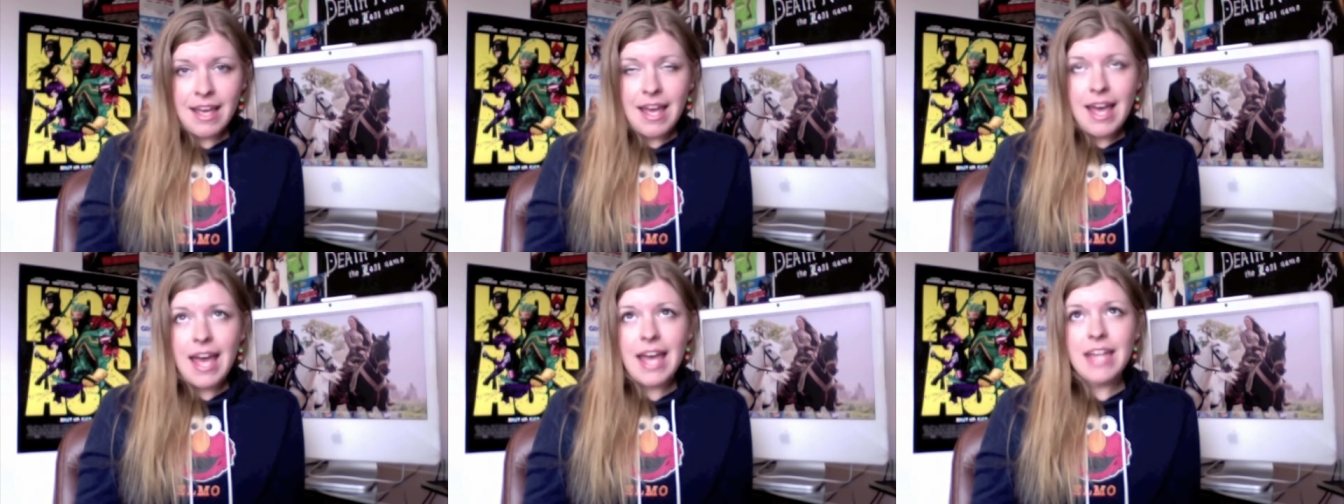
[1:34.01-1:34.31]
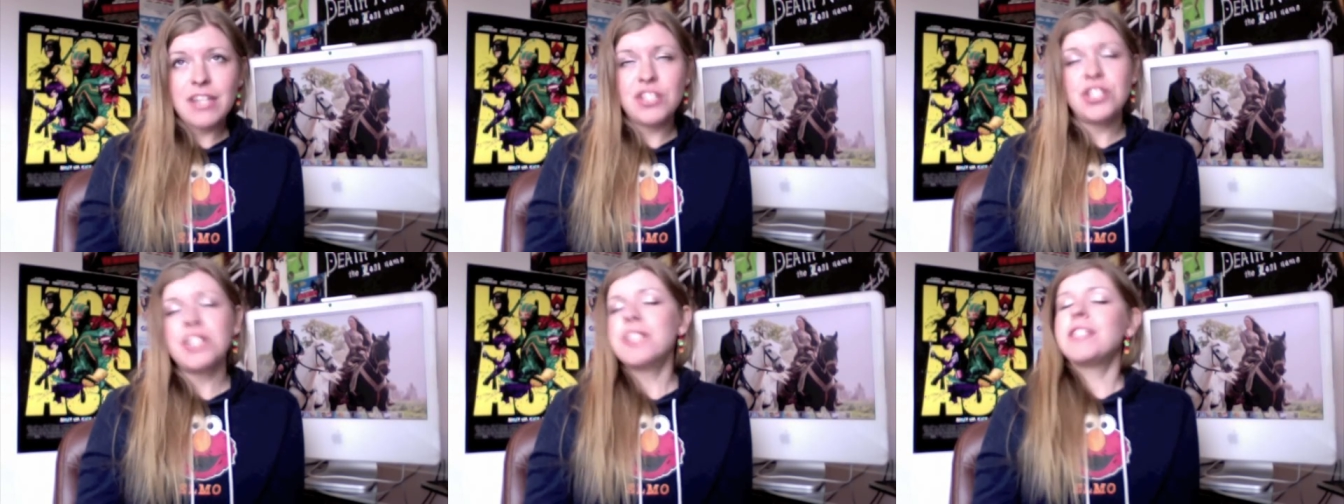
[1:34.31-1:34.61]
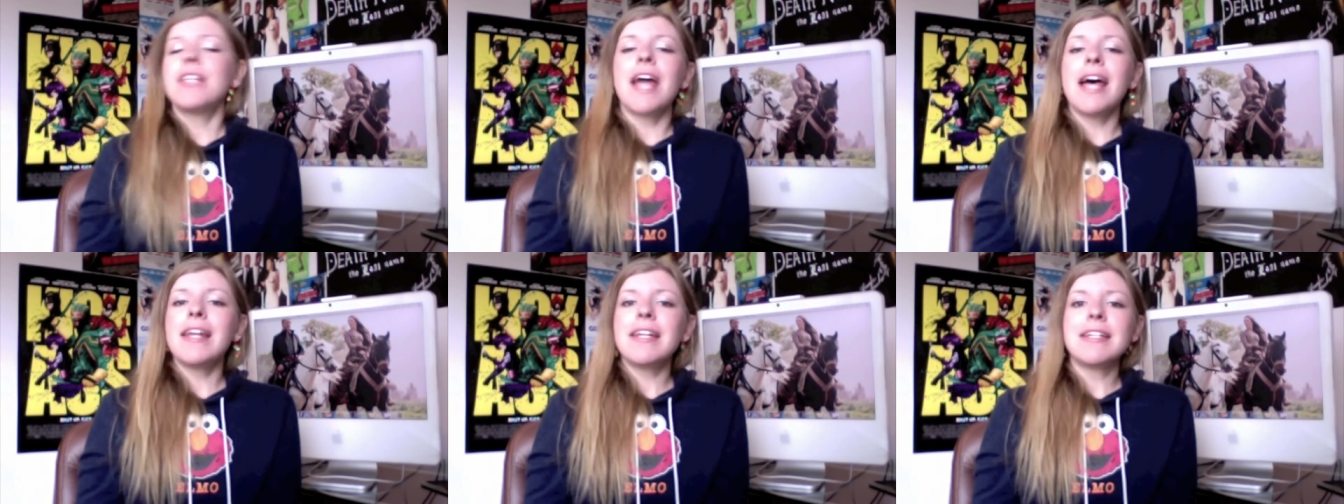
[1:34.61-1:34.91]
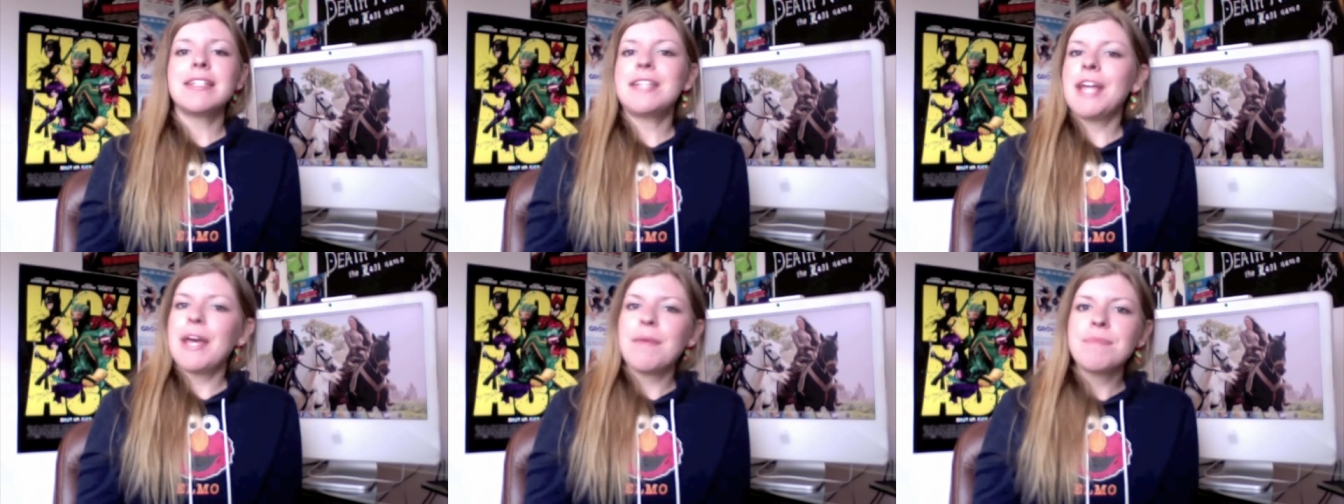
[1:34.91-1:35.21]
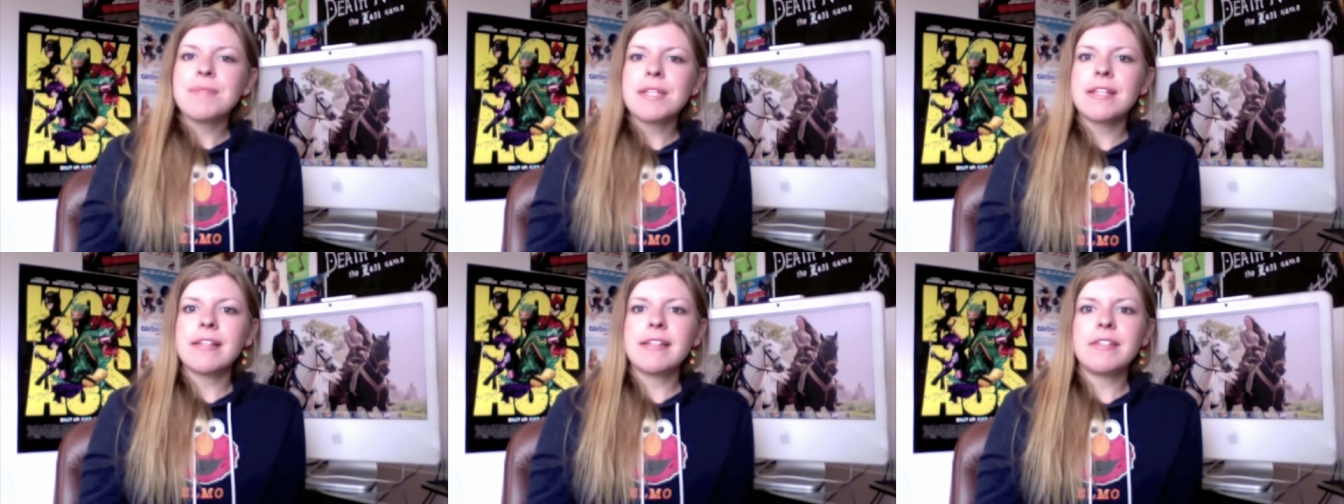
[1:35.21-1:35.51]
And she's not a
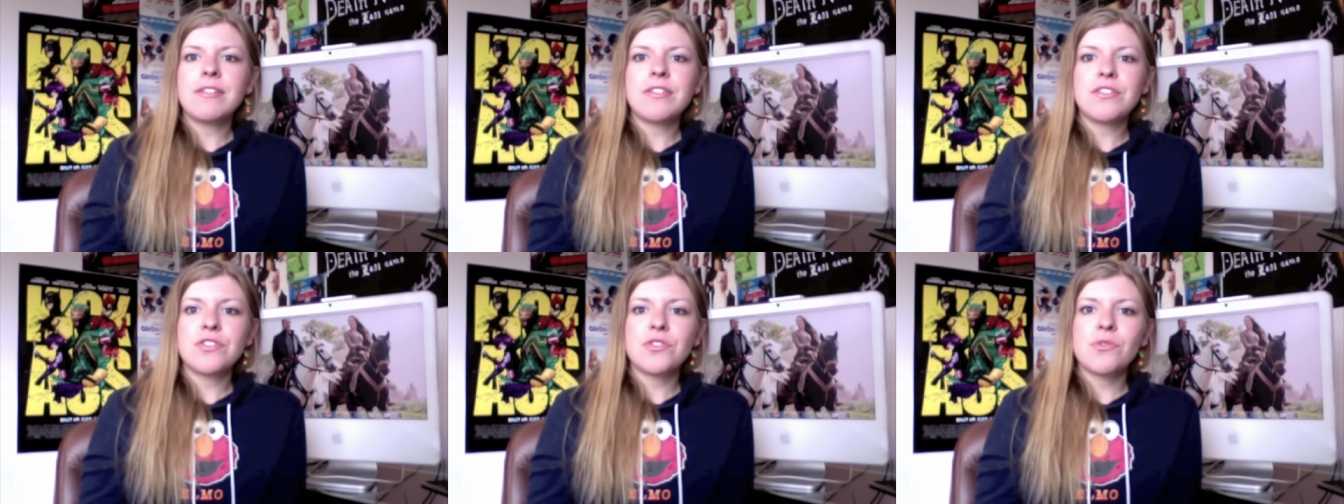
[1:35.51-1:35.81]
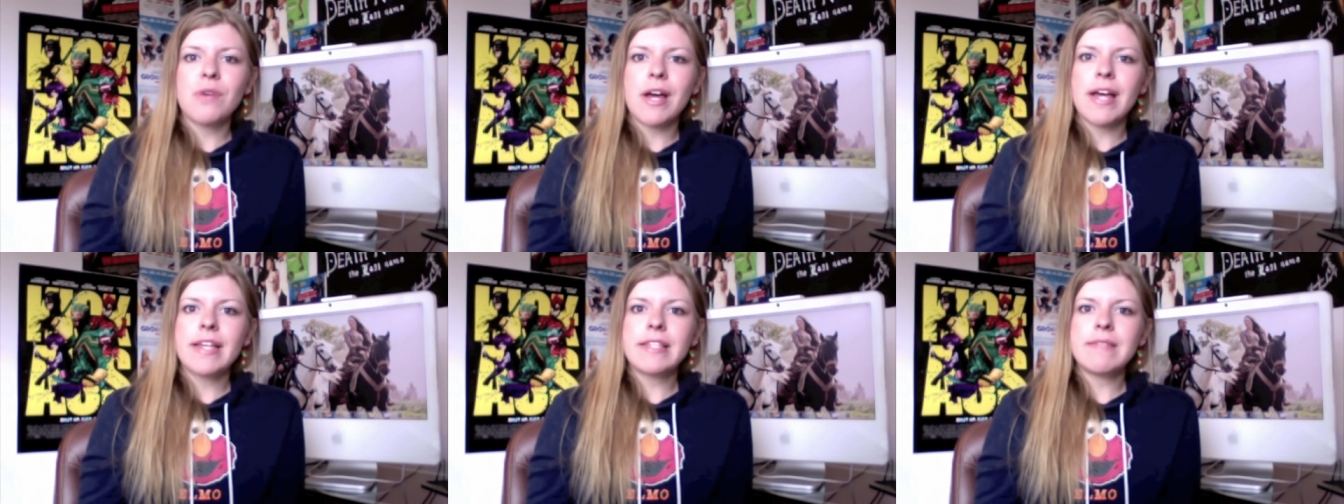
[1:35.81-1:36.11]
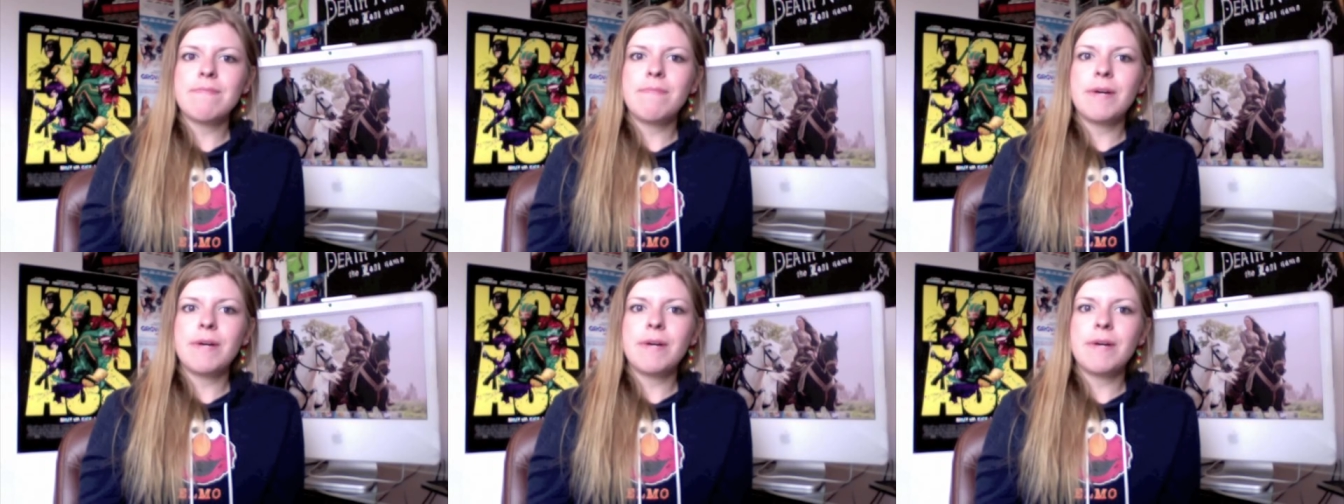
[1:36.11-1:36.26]
damsel in distress,